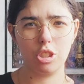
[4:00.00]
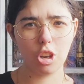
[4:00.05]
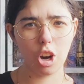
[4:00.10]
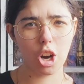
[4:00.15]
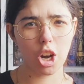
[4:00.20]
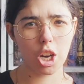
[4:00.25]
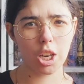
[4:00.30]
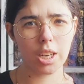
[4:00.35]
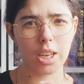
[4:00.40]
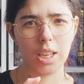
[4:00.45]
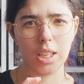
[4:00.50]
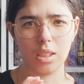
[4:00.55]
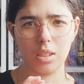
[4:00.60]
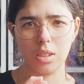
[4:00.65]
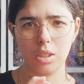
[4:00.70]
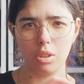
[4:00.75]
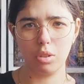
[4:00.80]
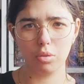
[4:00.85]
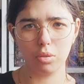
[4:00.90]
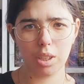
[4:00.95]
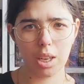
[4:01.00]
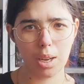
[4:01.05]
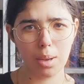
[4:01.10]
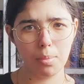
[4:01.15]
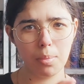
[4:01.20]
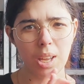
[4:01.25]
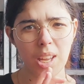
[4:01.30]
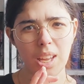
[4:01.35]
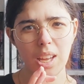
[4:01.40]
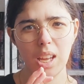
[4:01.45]
dark, it's
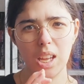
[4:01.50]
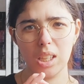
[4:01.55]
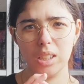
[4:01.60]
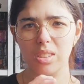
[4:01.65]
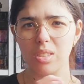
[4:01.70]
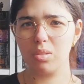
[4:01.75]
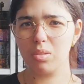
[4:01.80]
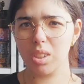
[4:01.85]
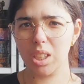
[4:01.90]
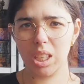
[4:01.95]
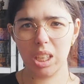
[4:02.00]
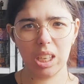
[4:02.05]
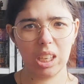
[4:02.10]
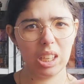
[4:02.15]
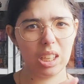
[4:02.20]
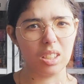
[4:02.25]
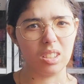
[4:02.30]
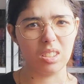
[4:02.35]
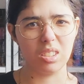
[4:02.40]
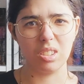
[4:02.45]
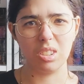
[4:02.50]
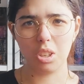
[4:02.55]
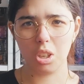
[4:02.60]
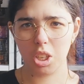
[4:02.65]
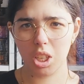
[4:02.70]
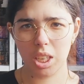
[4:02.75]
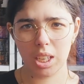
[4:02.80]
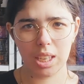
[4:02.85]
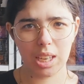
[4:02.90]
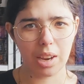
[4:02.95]
grim, it's gritty, it's
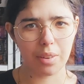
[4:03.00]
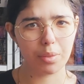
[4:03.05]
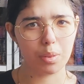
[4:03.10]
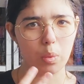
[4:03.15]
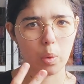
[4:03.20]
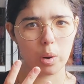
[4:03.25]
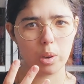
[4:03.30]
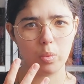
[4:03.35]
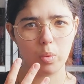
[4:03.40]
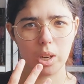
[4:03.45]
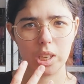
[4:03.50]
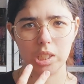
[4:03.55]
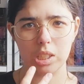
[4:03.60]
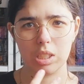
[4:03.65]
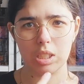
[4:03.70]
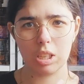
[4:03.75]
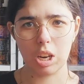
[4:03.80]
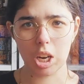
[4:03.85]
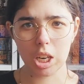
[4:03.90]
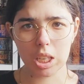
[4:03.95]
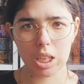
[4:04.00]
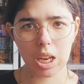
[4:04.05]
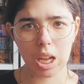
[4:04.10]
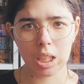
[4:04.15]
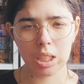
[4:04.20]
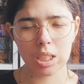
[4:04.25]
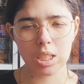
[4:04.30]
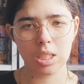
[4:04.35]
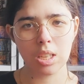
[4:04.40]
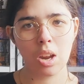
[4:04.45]
dirty. Everyone wears dark
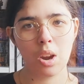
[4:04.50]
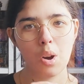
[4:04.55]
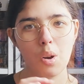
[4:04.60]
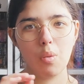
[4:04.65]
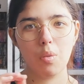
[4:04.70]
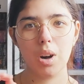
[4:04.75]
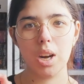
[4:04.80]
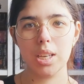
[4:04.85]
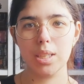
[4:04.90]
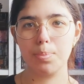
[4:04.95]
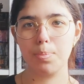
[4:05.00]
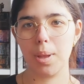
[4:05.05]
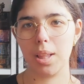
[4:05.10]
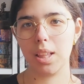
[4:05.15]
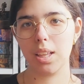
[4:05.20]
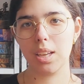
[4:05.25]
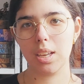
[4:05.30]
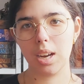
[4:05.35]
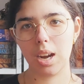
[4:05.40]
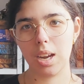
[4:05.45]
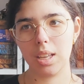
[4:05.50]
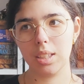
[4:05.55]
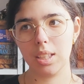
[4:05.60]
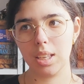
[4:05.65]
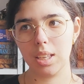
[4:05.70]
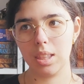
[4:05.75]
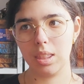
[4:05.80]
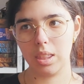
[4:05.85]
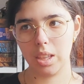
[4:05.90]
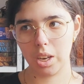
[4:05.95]
colors, whereas Belgrad,
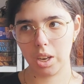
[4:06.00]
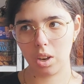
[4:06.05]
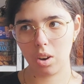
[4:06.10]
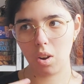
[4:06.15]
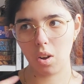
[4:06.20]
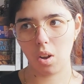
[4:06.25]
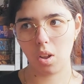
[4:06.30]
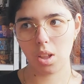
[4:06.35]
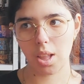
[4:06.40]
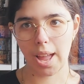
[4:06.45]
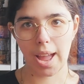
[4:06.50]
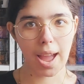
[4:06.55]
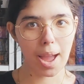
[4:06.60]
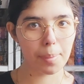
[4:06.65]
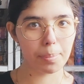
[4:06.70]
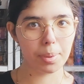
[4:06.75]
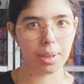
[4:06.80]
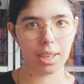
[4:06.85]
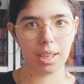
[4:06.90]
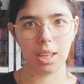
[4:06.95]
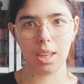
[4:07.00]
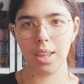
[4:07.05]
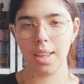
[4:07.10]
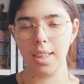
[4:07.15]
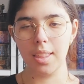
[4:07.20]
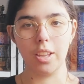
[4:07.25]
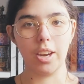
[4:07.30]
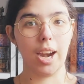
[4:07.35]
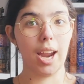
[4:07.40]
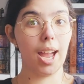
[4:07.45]
they're all
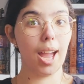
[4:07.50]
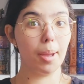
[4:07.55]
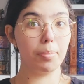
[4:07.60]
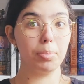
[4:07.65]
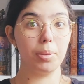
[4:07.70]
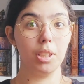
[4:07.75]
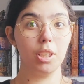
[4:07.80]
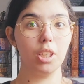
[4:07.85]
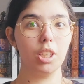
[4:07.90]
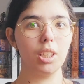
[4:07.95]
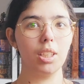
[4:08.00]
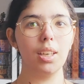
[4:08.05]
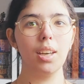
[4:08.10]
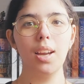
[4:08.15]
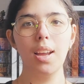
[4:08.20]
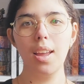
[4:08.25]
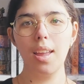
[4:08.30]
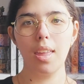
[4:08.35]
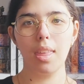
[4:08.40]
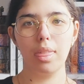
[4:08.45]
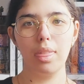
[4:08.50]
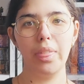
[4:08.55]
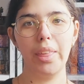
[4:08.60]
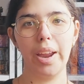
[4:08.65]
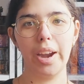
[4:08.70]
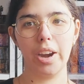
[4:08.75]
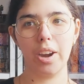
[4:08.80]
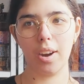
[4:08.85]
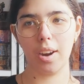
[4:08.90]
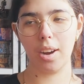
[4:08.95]
happier,
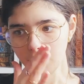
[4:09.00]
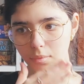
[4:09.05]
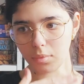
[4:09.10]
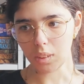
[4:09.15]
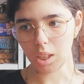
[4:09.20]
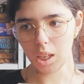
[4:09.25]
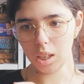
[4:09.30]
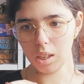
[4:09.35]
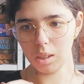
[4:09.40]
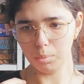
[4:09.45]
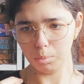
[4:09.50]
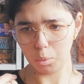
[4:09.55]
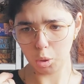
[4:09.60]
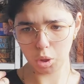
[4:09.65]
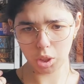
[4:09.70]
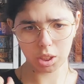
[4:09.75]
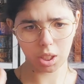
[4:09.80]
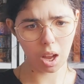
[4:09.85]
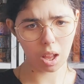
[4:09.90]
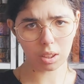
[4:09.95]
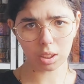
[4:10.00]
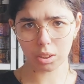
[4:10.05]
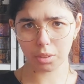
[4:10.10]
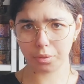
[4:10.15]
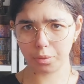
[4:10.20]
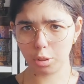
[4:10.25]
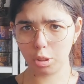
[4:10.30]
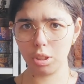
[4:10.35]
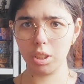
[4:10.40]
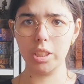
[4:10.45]
they're more
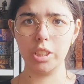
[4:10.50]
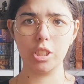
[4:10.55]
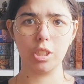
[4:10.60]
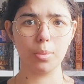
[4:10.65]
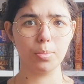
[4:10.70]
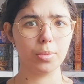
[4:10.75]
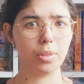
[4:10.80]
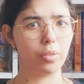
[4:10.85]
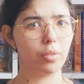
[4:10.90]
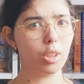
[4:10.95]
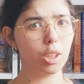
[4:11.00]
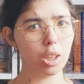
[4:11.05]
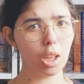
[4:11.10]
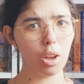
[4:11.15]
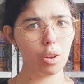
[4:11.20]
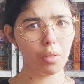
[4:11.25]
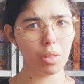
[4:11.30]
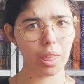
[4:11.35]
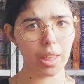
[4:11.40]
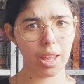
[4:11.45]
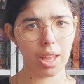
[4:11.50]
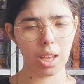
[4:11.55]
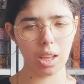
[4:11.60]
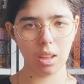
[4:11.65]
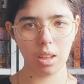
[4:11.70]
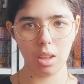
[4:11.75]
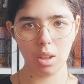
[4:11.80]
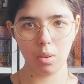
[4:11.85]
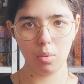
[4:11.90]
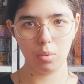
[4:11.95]
colorful in terms of
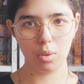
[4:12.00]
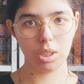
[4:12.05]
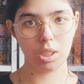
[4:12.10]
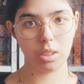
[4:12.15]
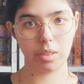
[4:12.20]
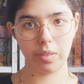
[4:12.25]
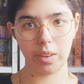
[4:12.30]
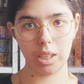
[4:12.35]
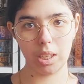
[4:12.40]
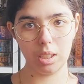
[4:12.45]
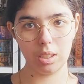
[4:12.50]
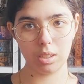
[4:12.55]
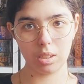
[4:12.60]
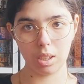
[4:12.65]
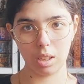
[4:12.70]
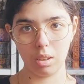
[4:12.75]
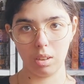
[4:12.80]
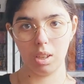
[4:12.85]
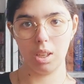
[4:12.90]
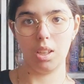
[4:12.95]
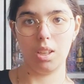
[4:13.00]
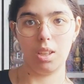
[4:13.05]
clothing, which is funny. So